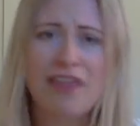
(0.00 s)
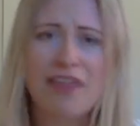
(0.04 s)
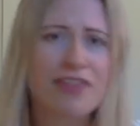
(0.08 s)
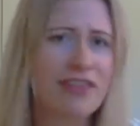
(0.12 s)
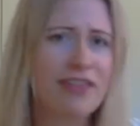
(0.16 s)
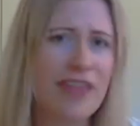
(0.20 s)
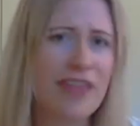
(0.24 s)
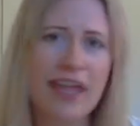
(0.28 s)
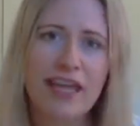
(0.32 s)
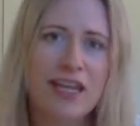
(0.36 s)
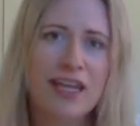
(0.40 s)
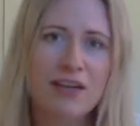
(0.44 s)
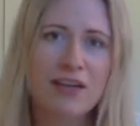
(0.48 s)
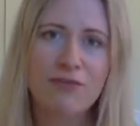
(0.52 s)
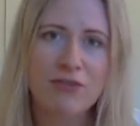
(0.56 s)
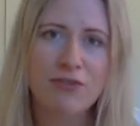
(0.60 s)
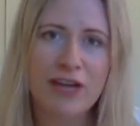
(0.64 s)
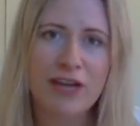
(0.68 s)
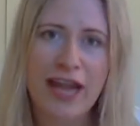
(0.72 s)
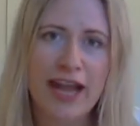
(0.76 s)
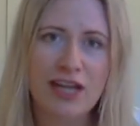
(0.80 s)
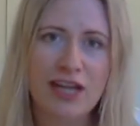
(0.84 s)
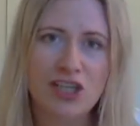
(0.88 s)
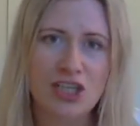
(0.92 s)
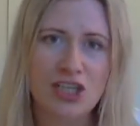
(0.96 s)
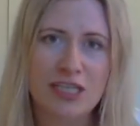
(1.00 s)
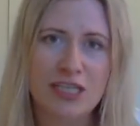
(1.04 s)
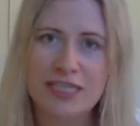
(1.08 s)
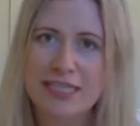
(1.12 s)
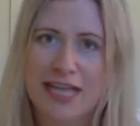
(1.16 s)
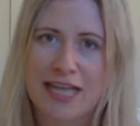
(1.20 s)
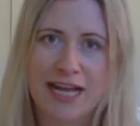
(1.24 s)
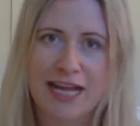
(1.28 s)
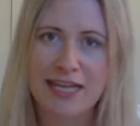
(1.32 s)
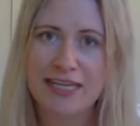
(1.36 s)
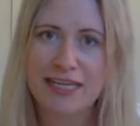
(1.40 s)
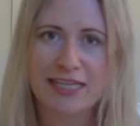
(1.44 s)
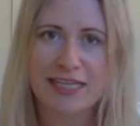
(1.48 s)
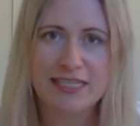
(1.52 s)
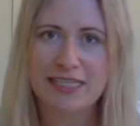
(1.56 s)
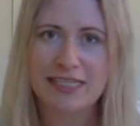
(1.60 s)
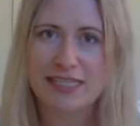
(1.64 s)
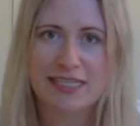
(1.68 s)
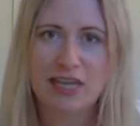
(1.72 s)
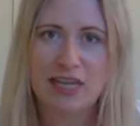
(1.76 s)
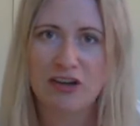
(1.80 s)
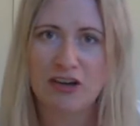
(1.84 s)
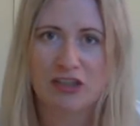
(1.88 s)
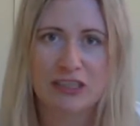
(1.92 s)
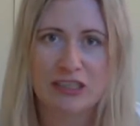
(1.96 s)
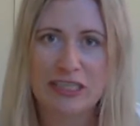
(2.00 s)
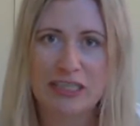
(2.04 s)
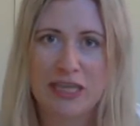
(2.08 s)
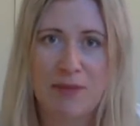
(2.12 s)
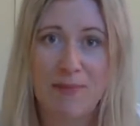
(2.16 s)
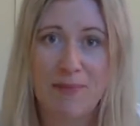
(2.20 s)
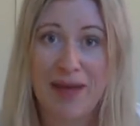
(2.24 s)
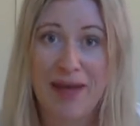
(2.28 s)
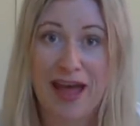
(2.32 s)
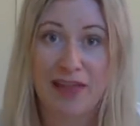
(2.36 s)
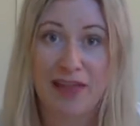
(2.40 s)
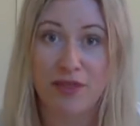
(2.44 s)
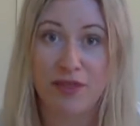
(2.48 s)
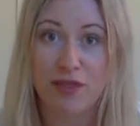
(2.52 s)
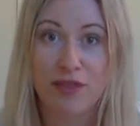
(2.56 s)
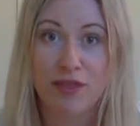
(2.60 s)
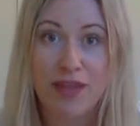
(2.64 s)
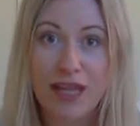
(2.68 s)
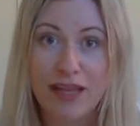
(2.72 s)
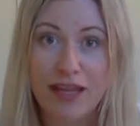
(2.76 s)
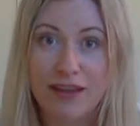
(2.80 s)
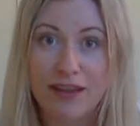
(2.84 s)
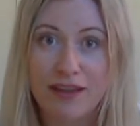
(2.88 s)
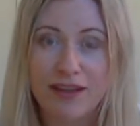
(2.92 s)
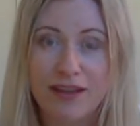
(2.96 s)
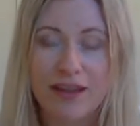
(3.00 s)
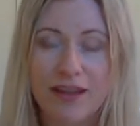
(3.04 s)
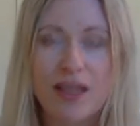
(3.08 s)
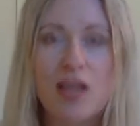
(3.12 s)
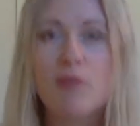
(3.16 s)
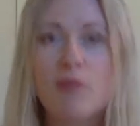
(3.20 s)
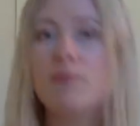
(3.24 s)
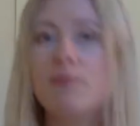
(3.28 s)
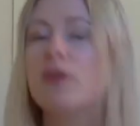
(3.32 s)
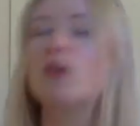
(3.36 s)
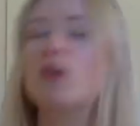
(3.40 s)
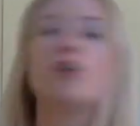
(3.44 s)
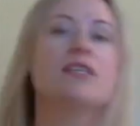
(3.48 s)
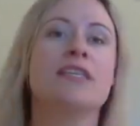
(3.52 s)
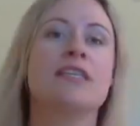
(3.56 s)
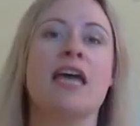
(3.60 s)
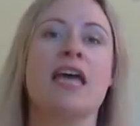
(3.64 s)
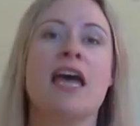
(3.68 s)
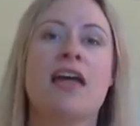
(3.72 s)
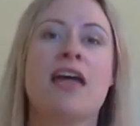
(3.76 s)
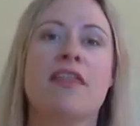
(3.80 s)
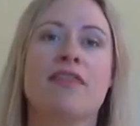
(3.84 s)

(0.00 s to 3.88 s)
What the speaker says: Negative reactions aren't necessarily a bad thing because